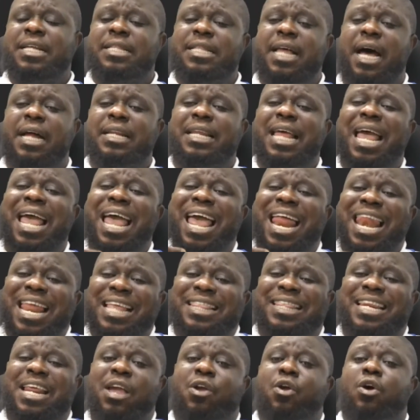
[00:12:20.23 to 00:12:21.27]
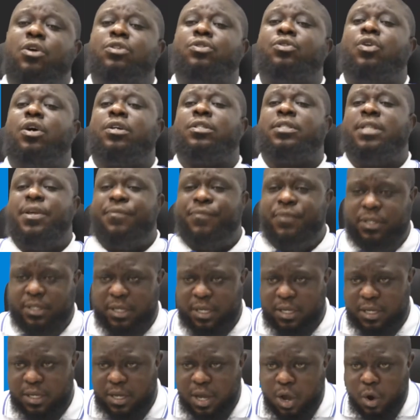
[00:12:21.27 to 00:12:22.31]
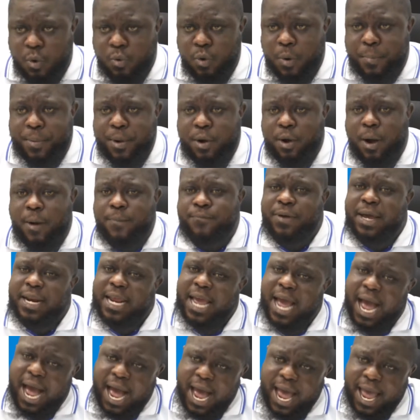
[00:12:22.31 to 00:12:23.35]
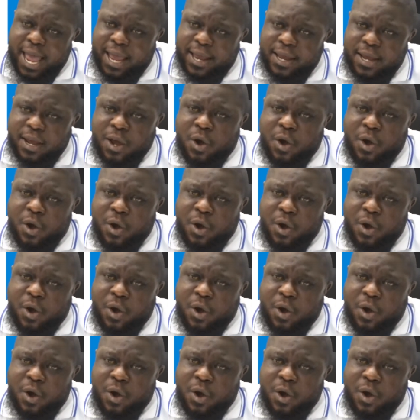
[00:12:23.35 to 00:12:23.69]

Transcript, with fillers: that electric conductivity will become very high.